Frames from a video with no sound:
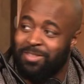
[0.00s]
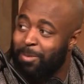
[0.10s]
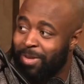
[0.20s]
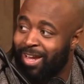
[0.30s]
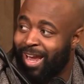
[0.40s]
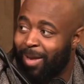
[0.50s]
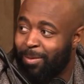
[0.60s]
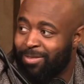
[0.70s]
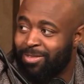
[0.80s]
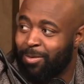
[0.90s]
To be
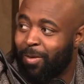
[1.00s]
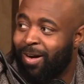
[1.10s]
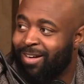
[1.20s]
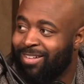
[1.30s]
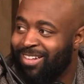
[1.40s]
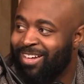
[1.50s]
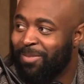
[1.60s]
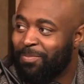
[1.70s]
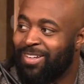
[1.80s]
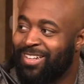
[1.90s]
able to walk
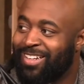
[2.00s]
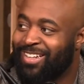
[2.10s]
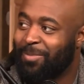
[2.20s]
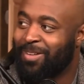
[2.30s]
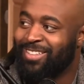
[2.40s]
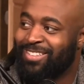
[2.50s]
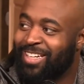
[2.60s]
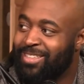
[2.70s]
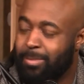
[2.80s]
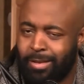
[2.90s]
up in a police
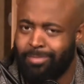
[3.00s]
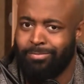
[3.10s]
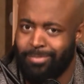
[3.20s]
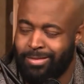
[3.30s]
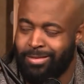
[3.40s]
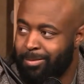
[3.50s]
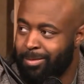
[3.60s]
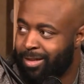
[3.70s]
station, but so what?